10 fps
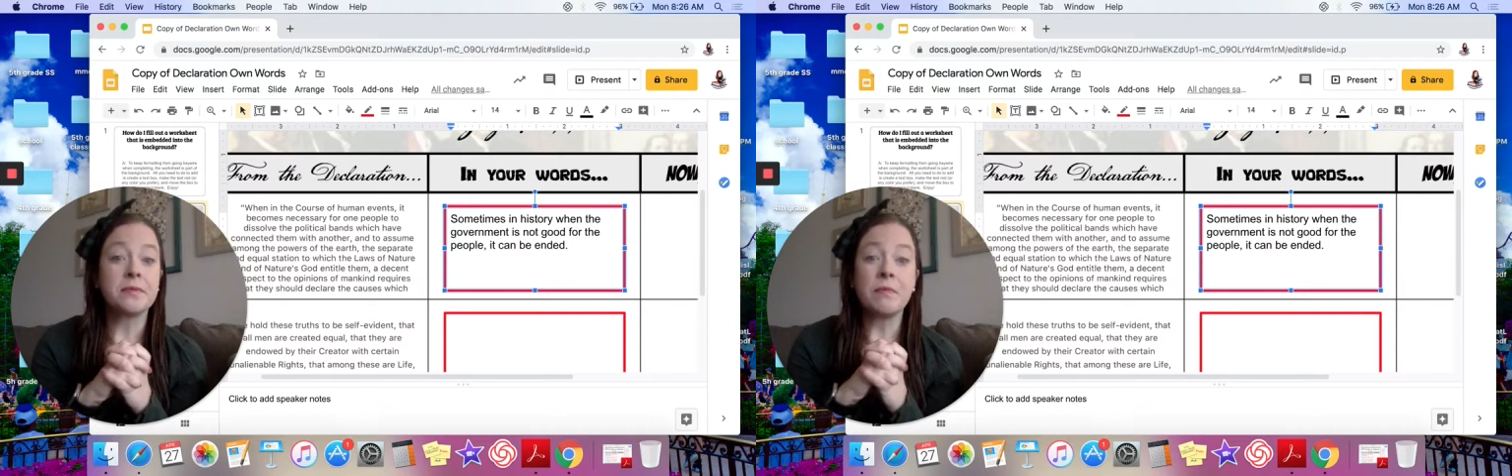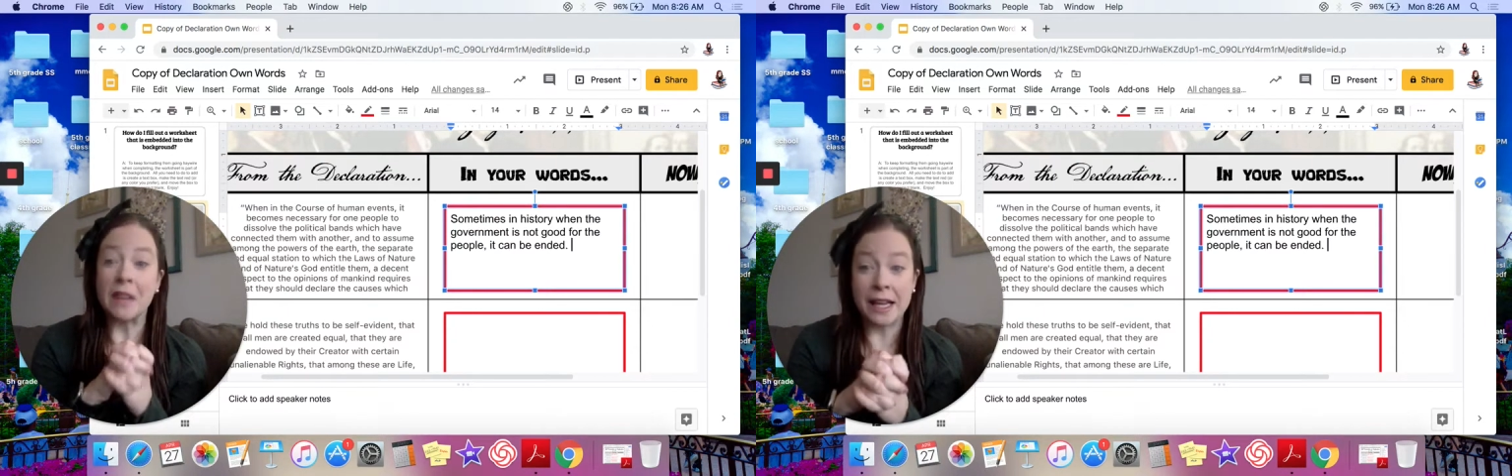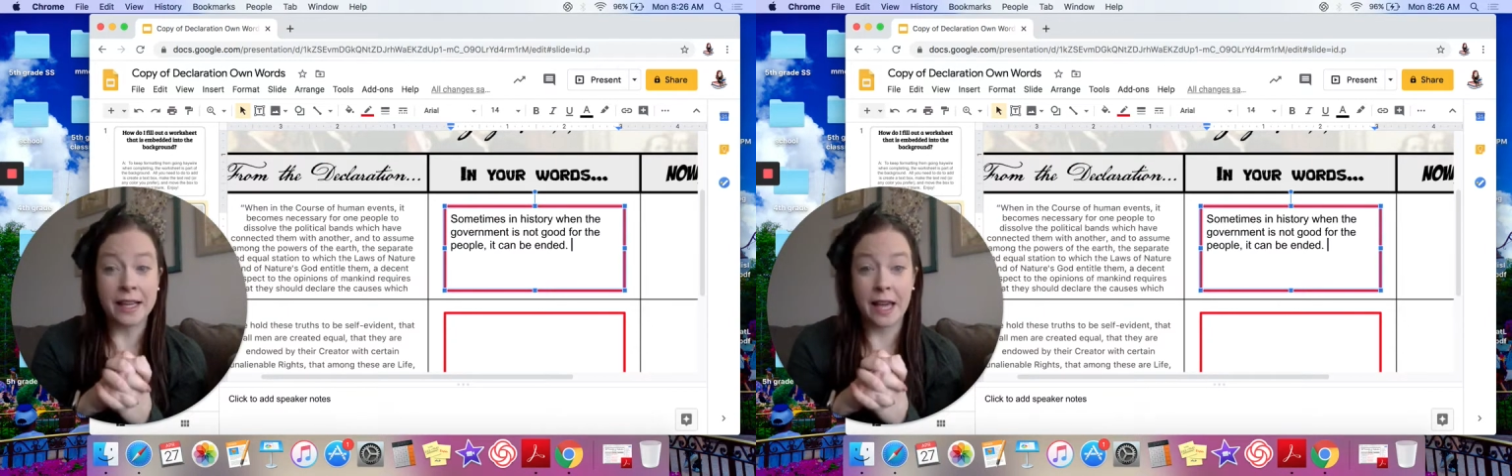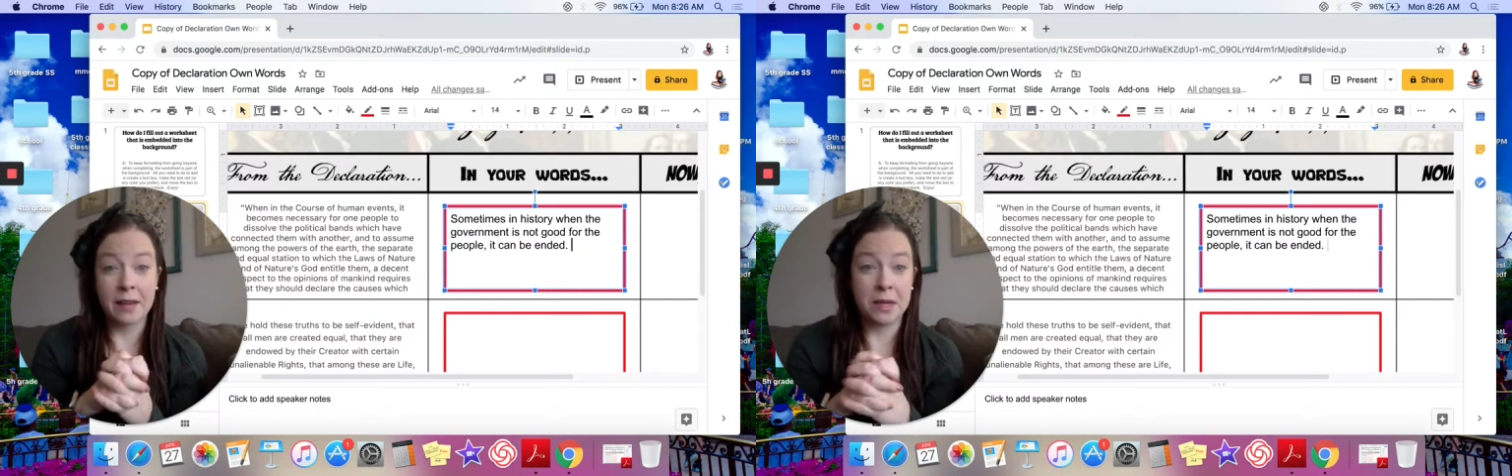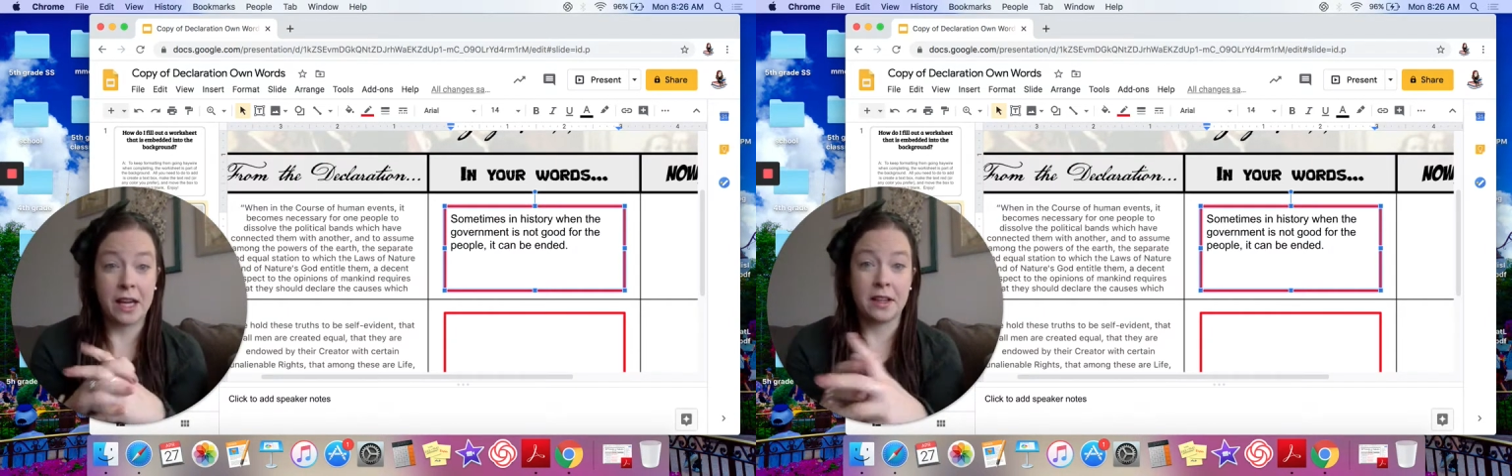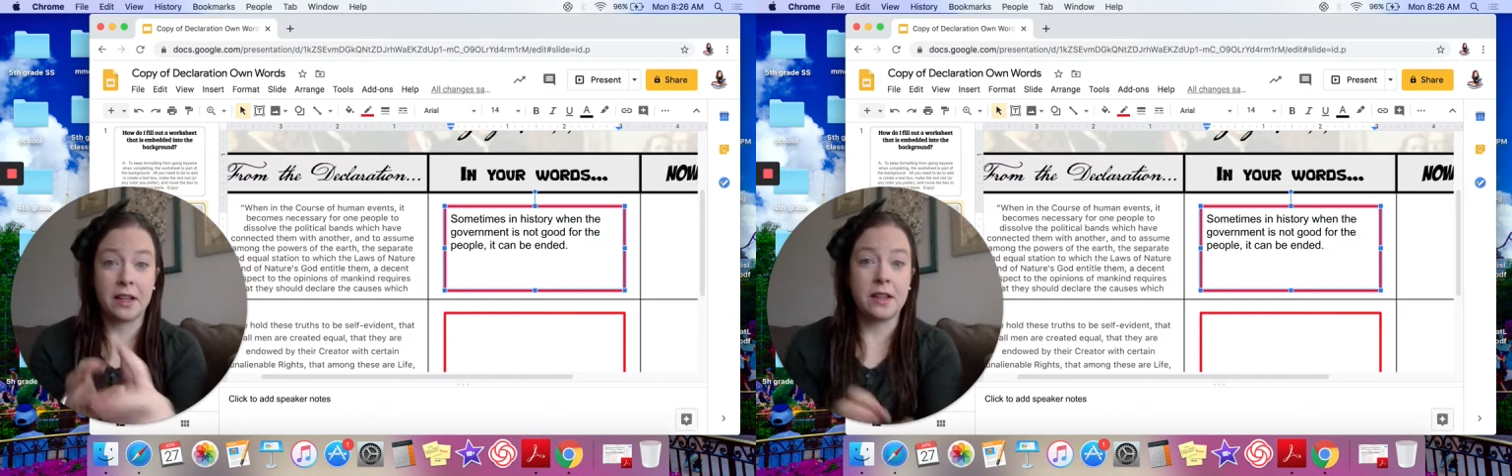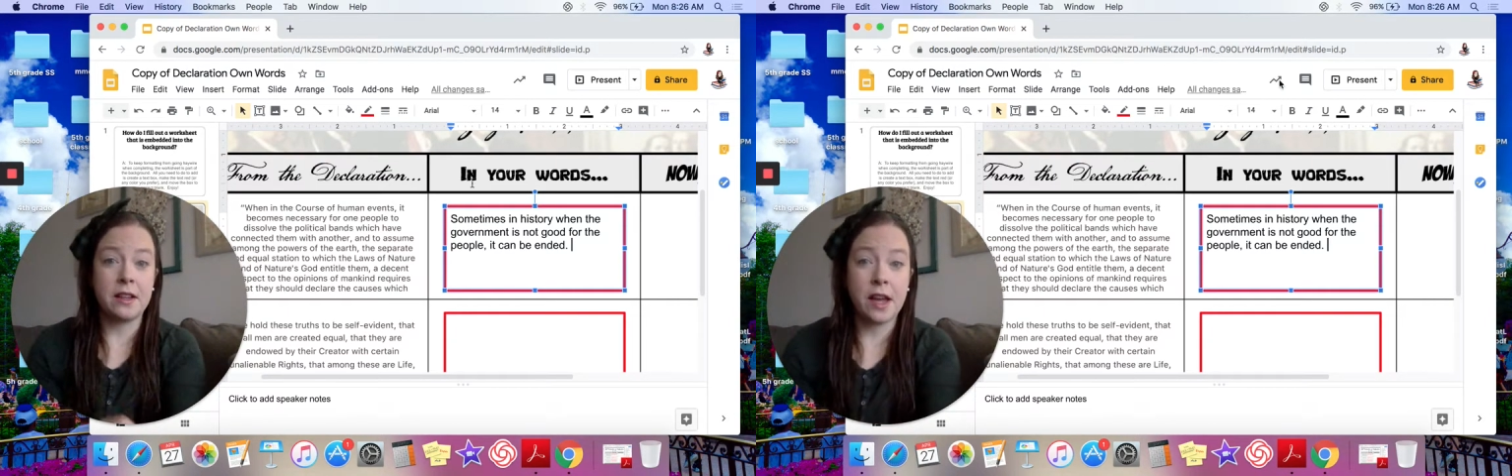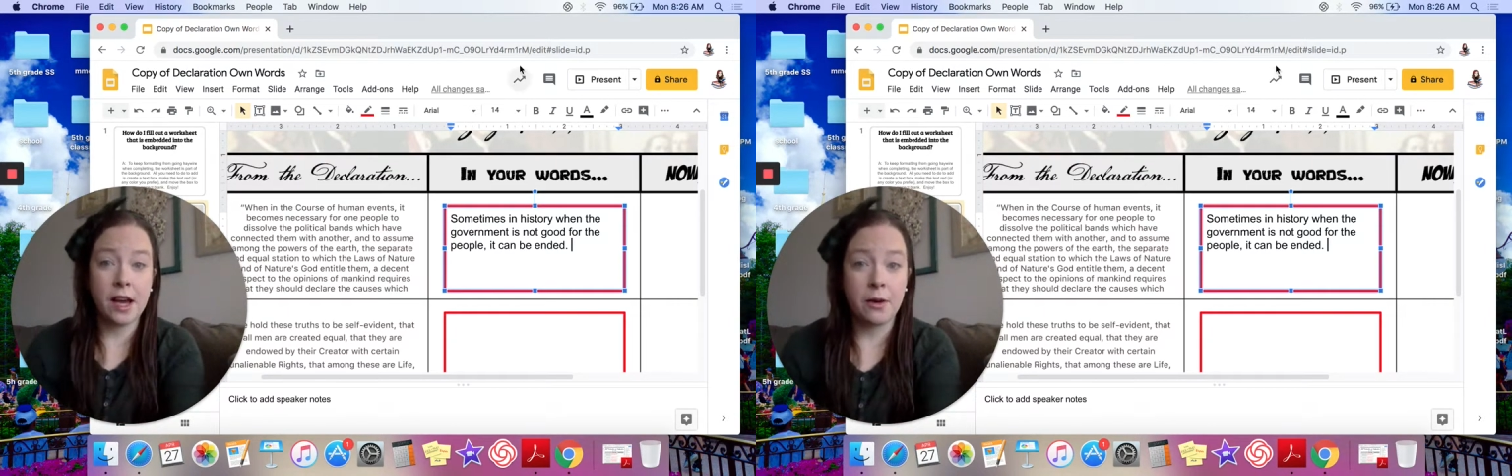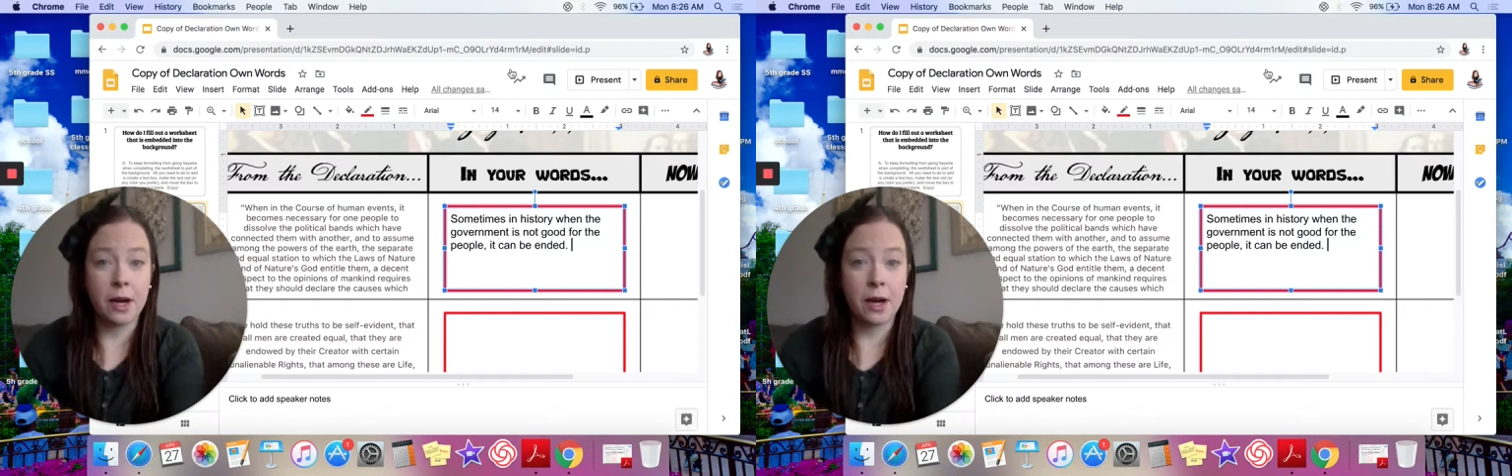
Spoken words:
It can be ended. Now,